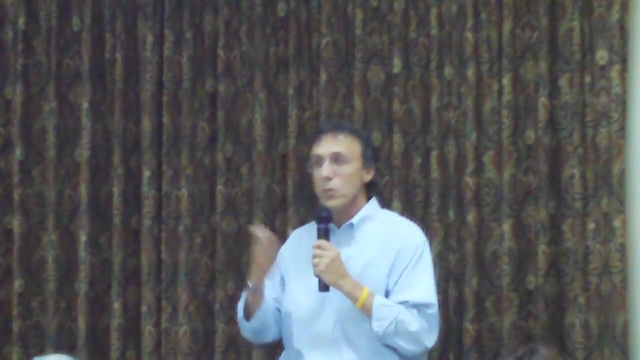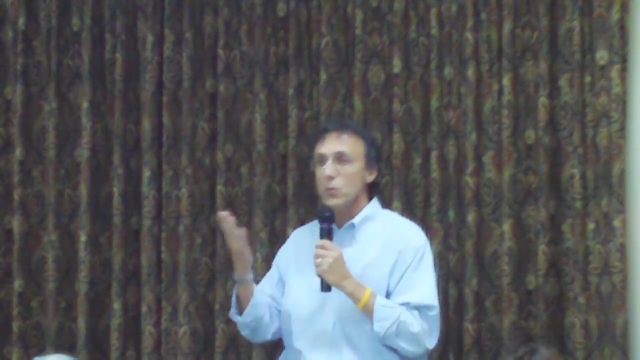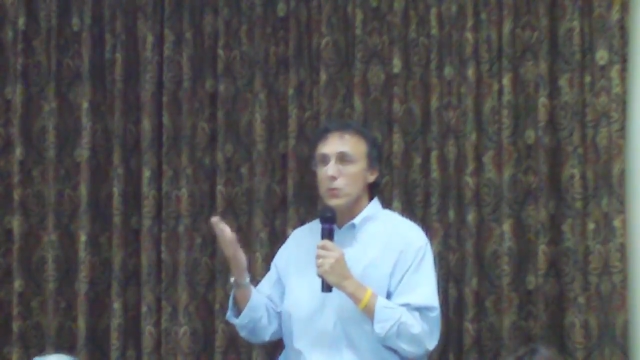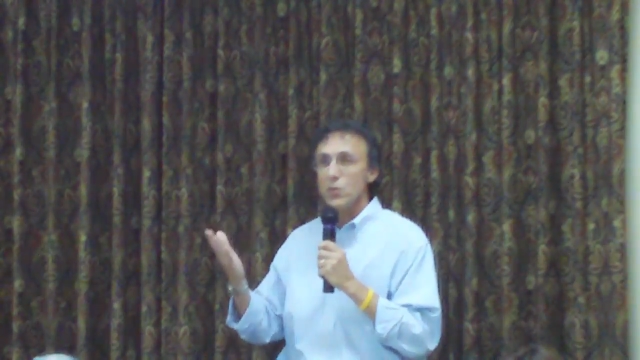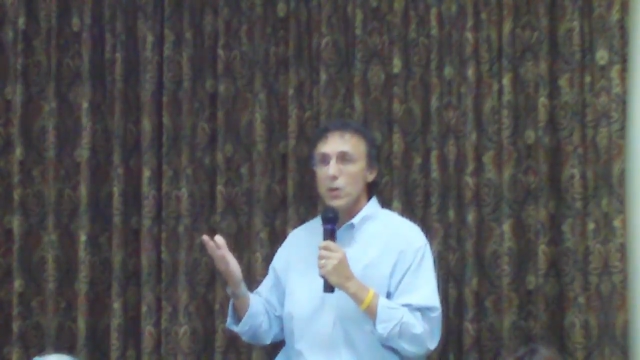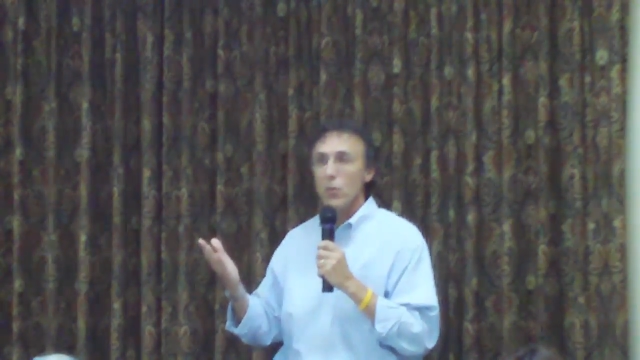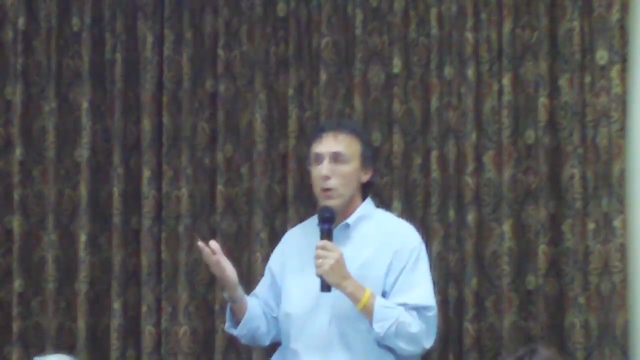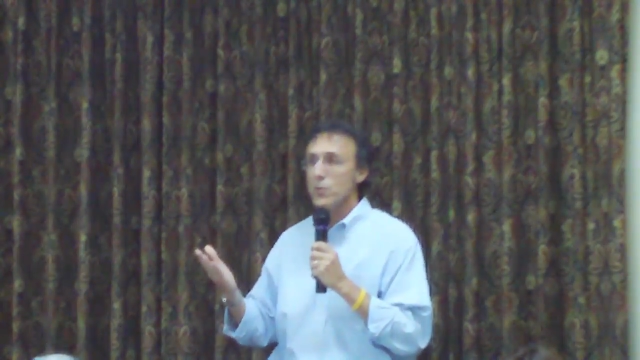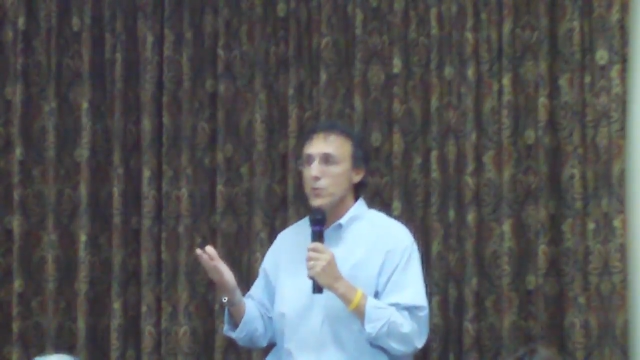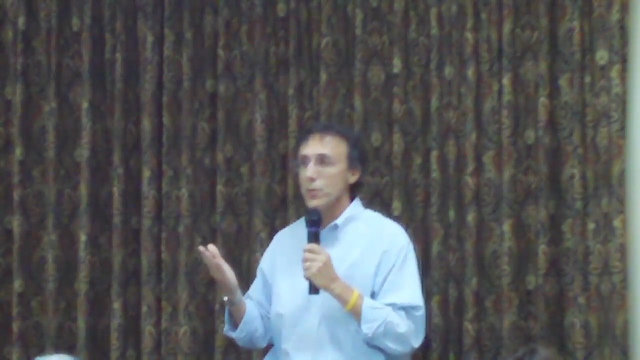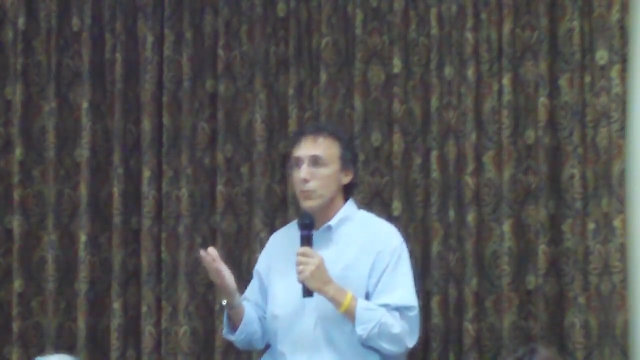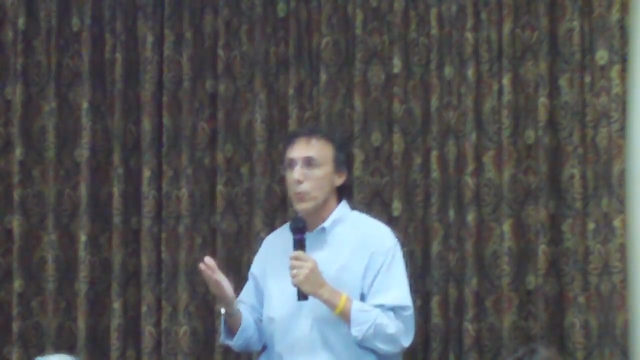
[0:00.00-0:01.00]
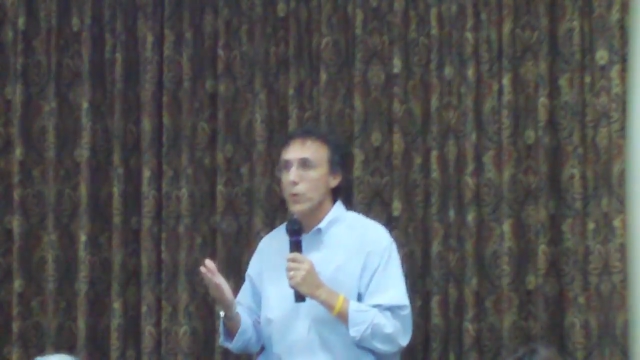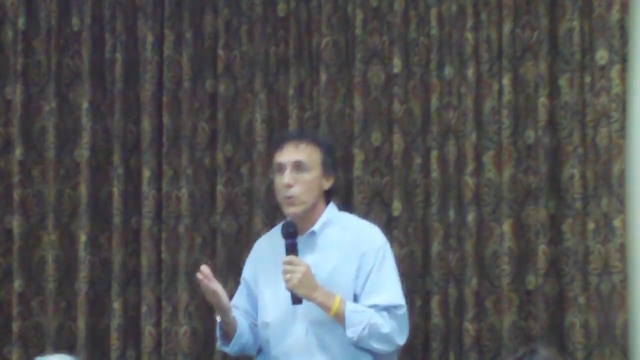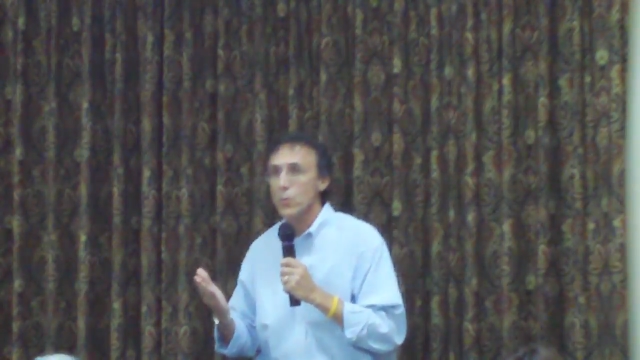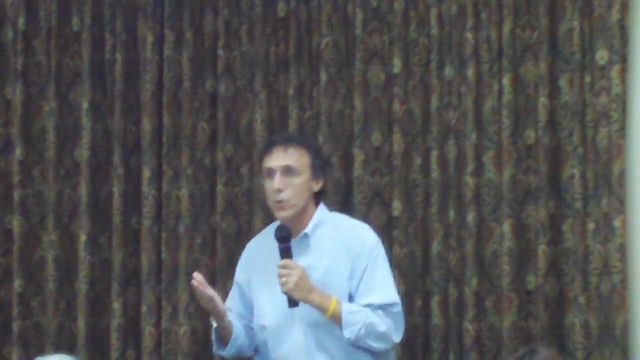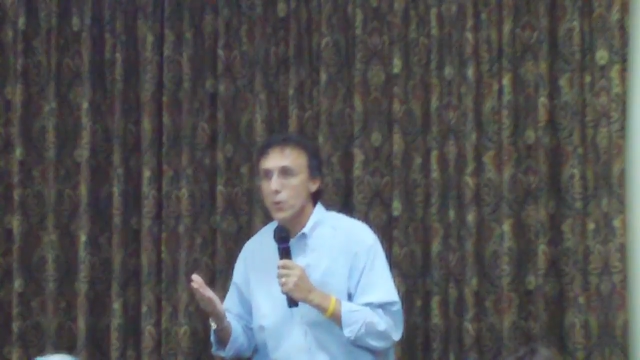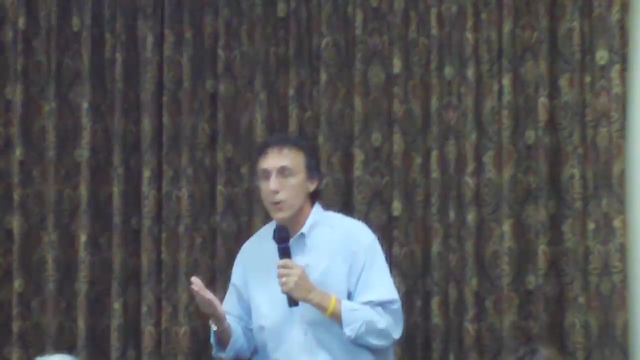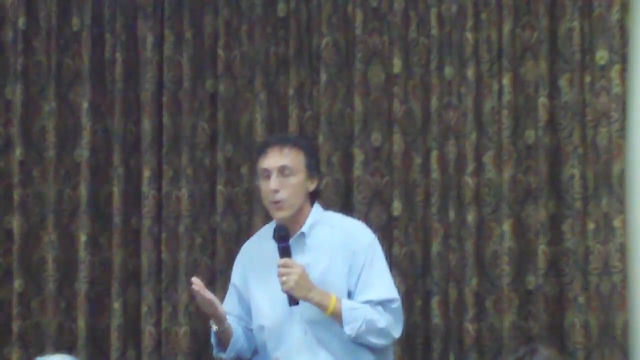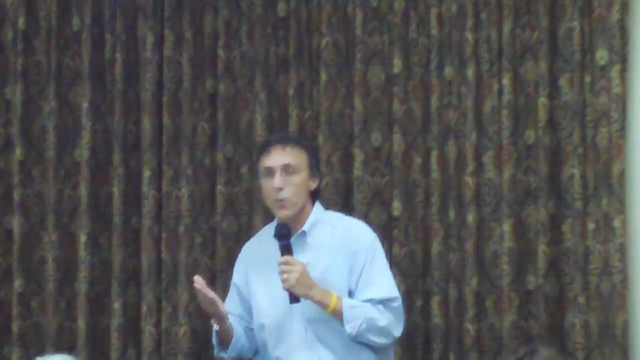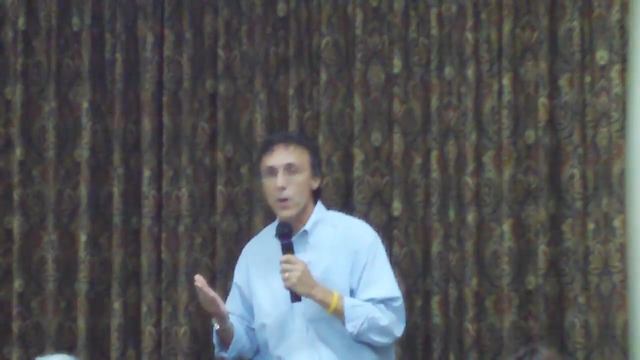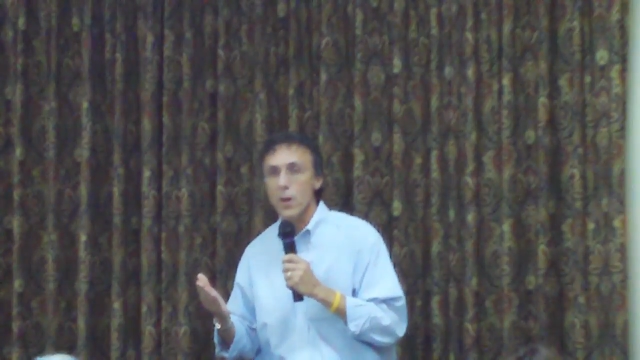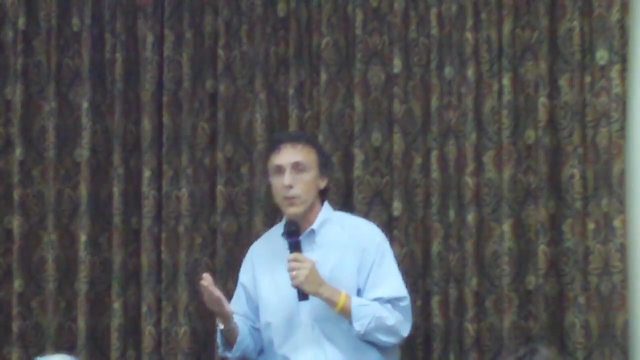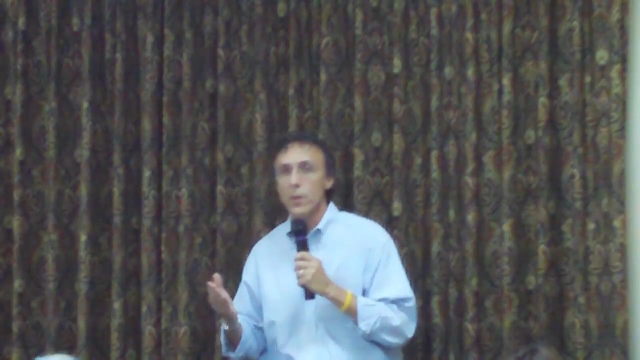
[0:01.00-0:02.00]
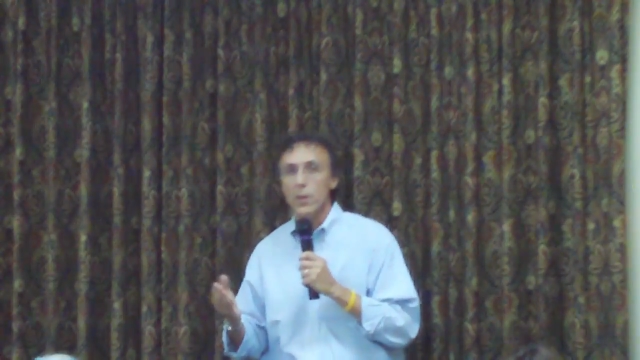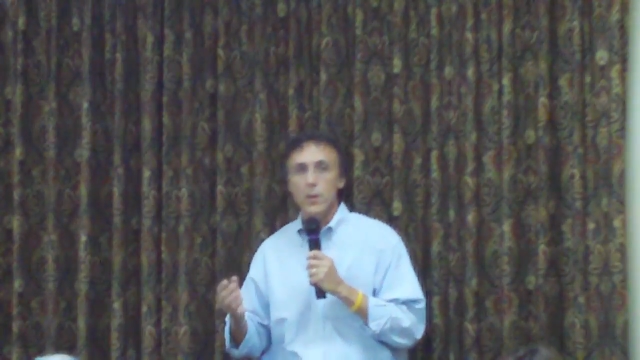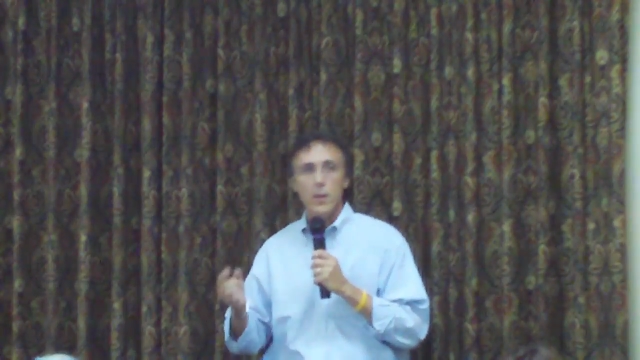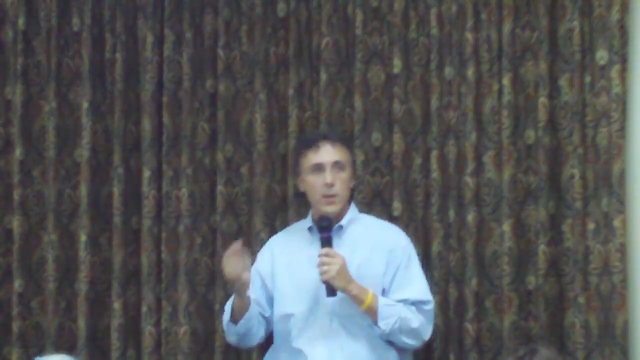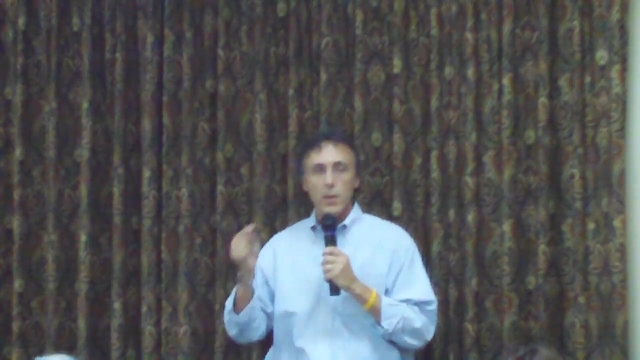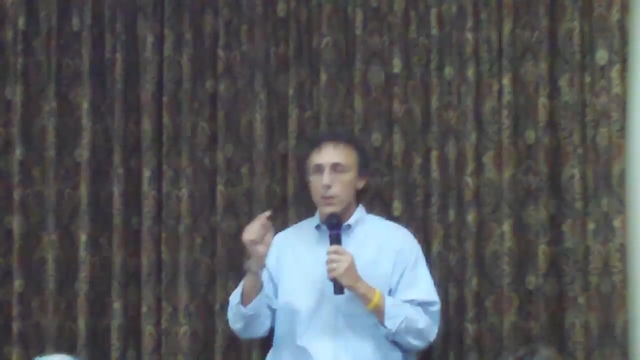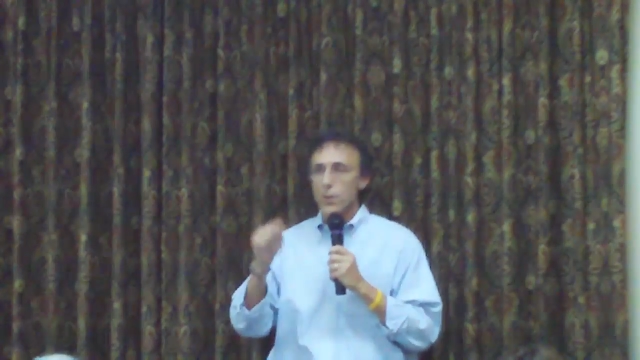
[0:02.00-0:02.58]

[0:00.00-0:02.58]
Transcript: We could lose a generation if we don't turn it around.